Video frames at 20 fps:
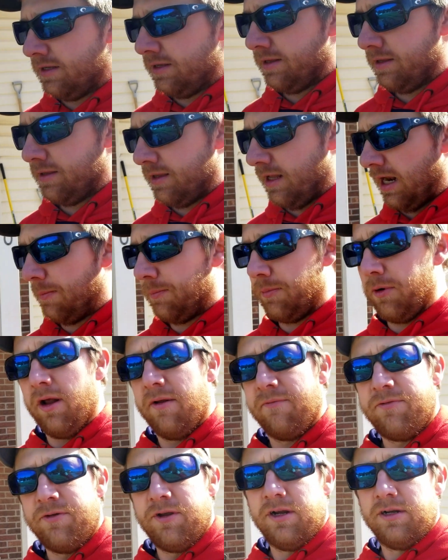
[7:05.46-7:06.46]
that I bought a
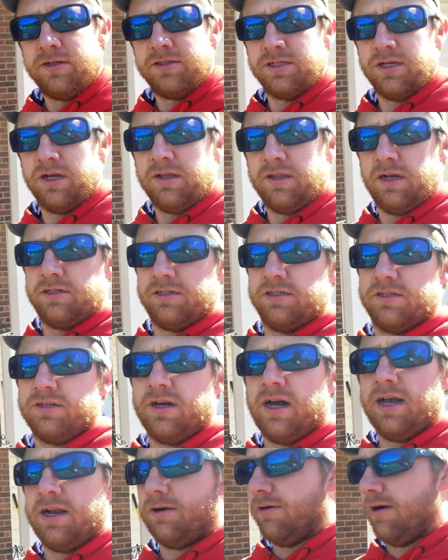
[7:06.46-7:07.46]
few years ago. They're just
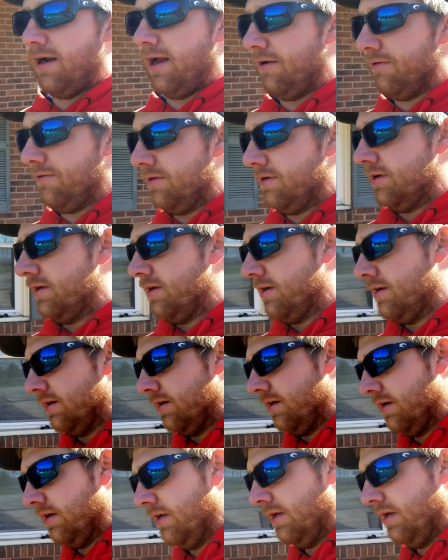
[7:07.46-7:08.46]
lying around,
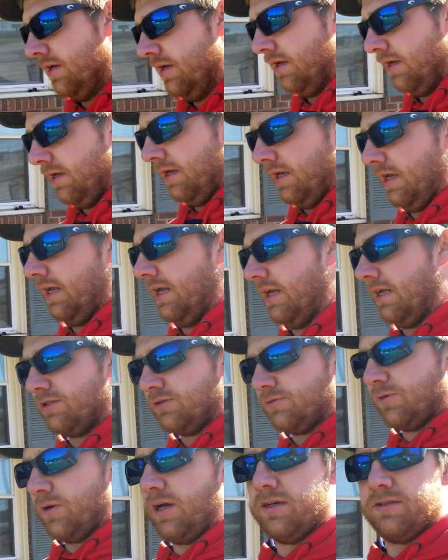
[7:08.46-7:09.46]
and as
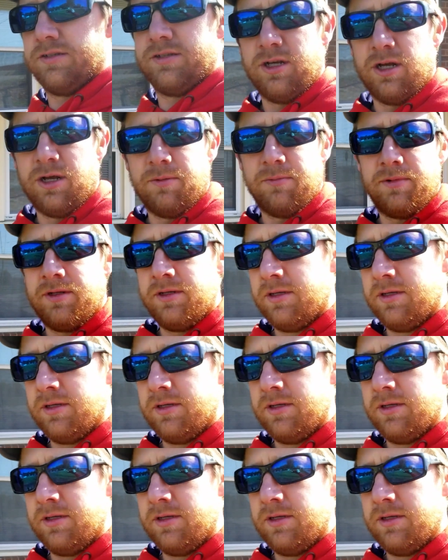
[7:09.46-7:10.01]
well as some